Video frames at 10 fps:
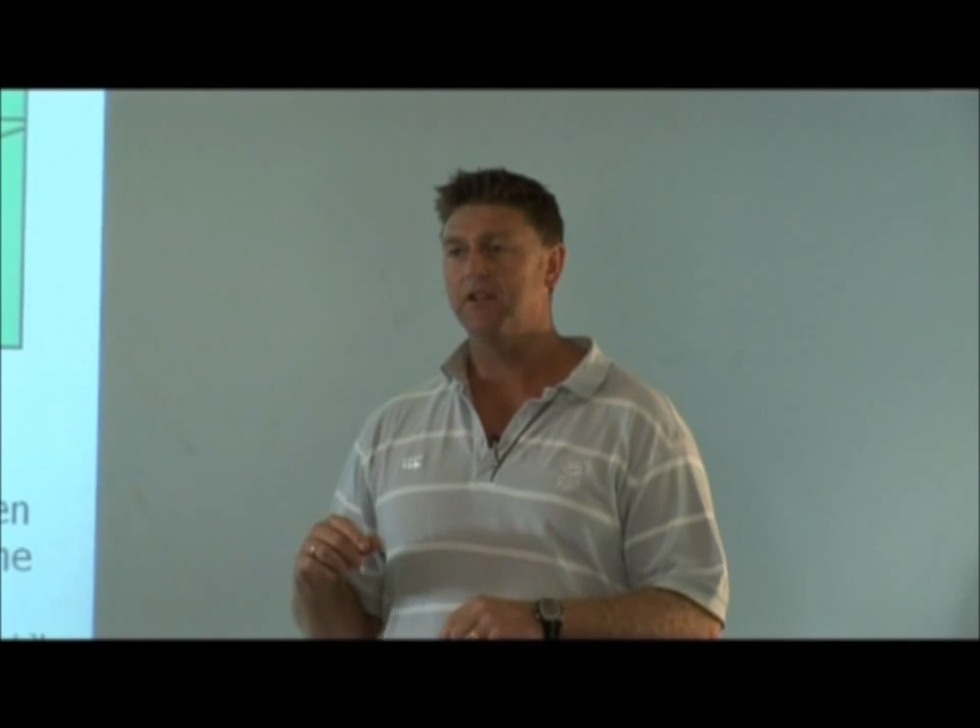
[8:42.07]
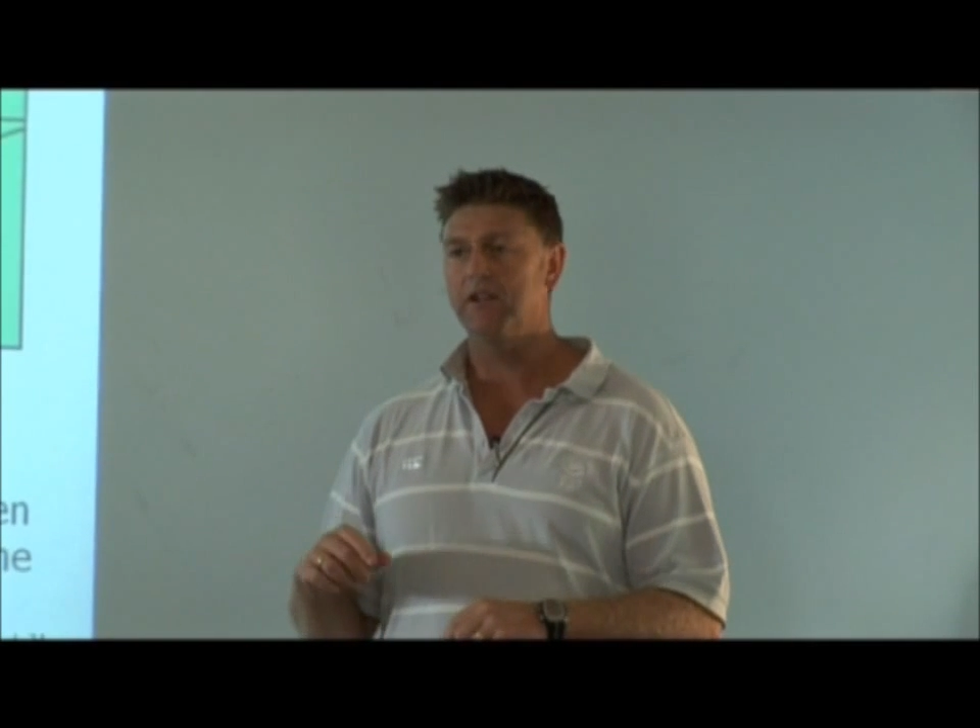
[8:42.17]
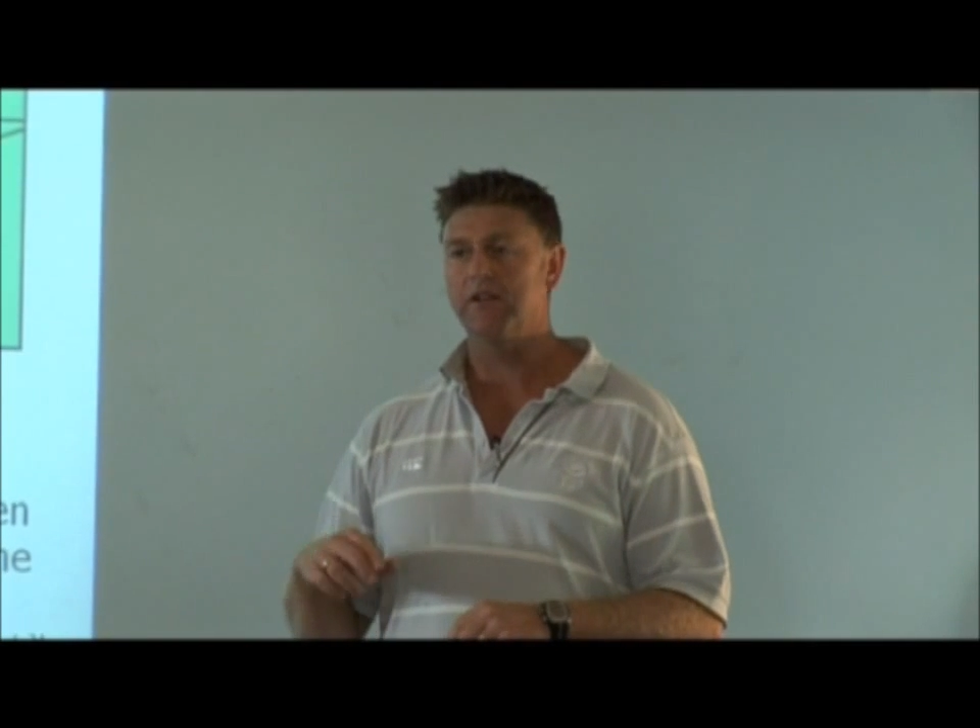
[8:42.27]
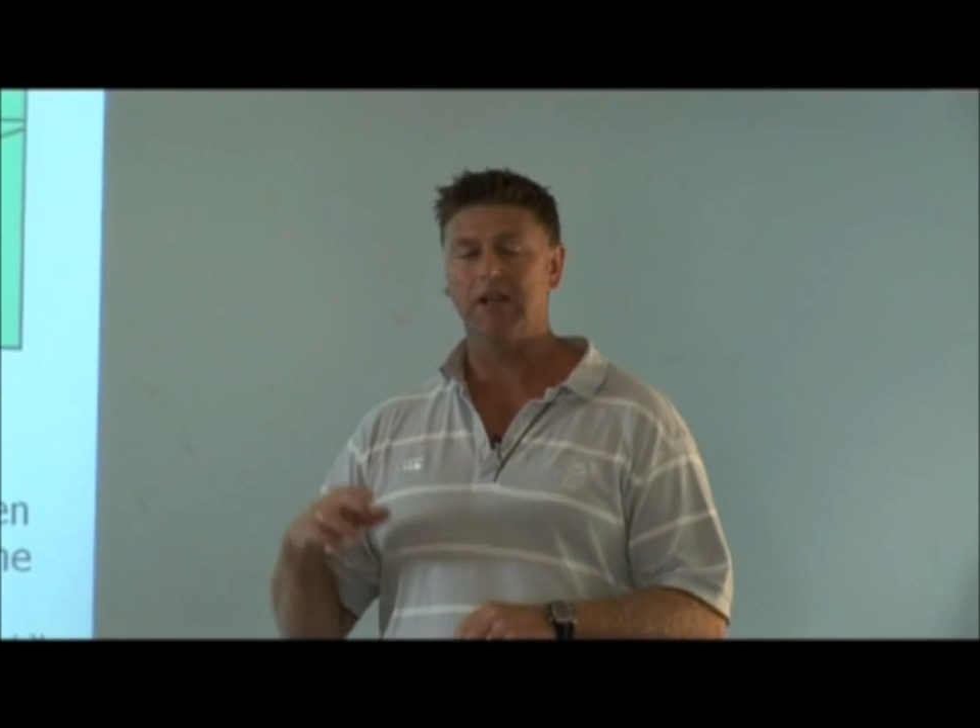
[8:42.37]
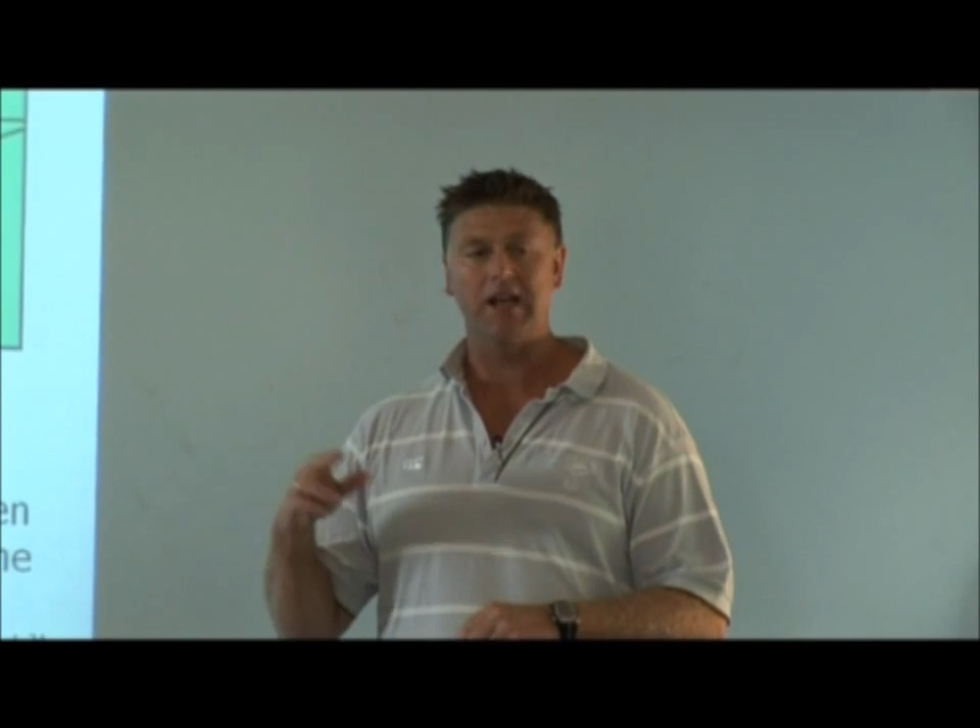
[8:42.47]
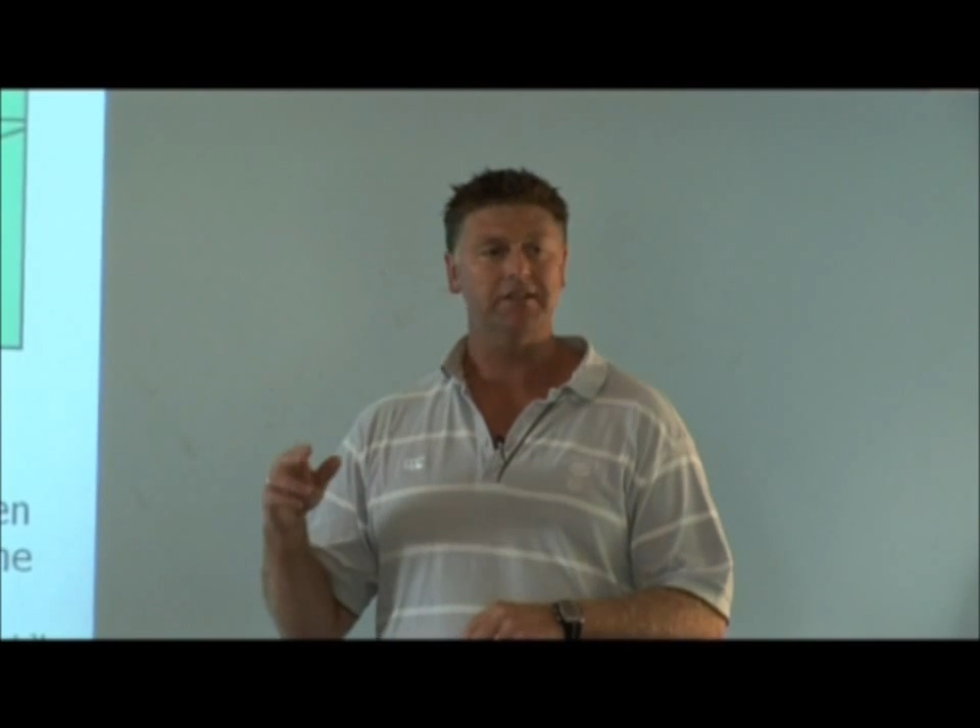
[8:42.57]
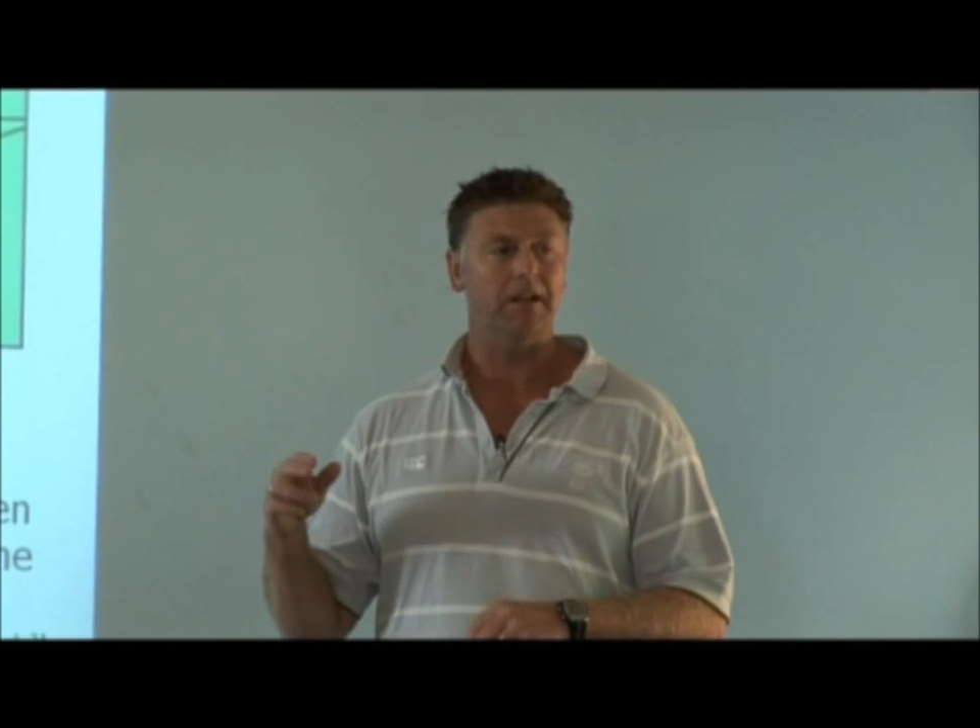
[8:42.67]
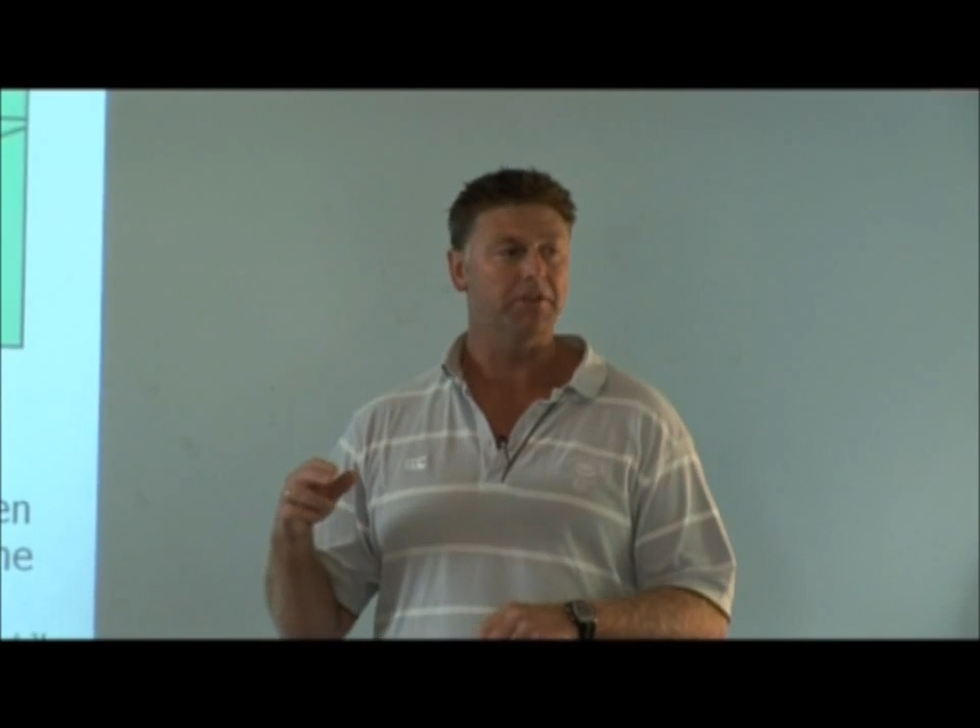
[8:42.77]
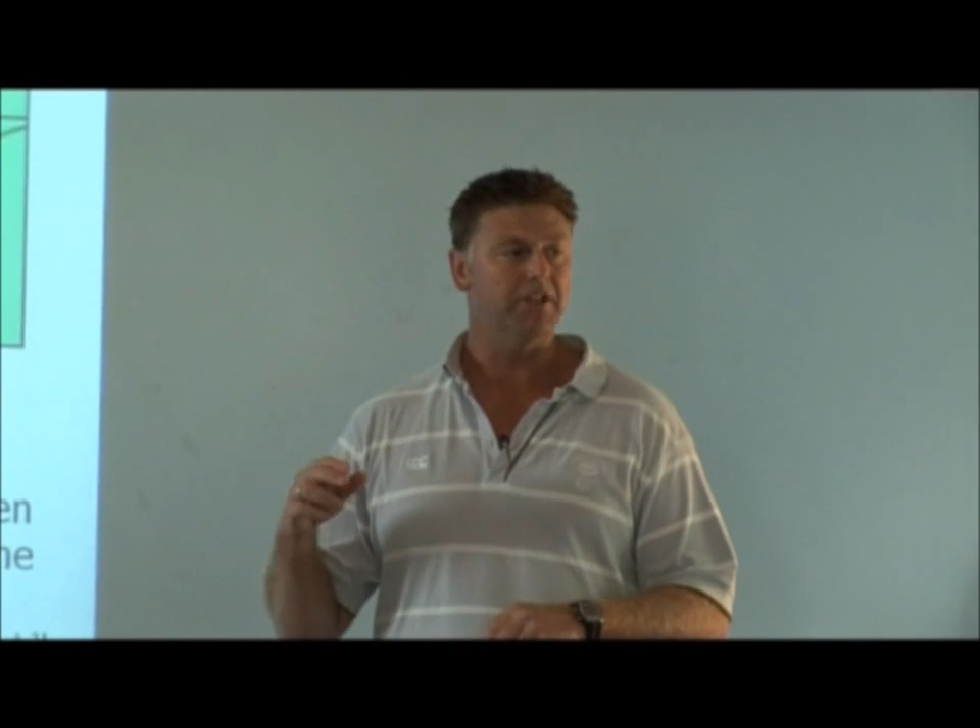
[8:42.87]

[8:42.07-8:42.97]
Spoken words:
In the last couple